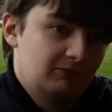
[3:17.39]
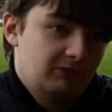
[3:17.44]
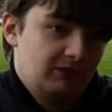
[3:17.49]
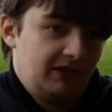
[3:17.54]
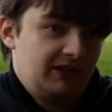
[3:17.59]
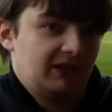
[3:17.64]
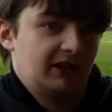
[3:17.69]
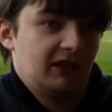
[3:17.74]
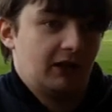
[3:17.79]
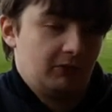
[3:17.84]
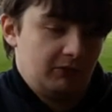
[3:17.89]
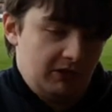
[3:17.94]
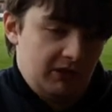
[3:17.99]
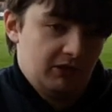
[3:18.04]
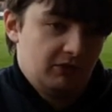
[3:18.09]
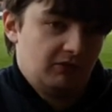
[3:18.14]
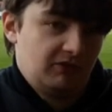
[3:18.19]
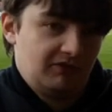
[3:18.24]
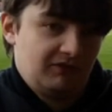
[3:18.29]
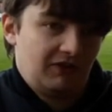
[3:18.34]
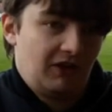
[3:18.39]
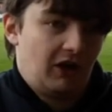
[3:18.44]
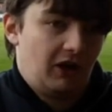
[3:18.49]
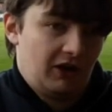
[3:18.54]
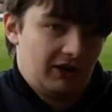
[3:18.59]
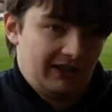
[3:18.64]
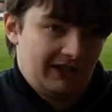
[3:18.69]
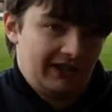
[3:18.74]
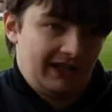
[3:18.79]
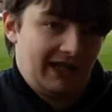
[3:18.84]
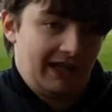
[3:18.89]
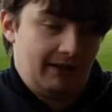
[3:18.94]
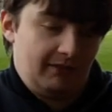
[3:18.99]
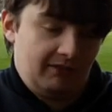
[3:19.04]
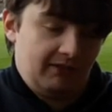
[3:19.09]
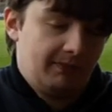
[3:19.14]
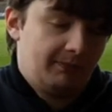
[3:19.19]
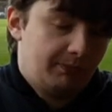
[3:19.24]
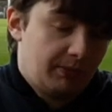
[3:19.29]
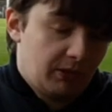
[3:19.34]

was, you know, used for Ireland games.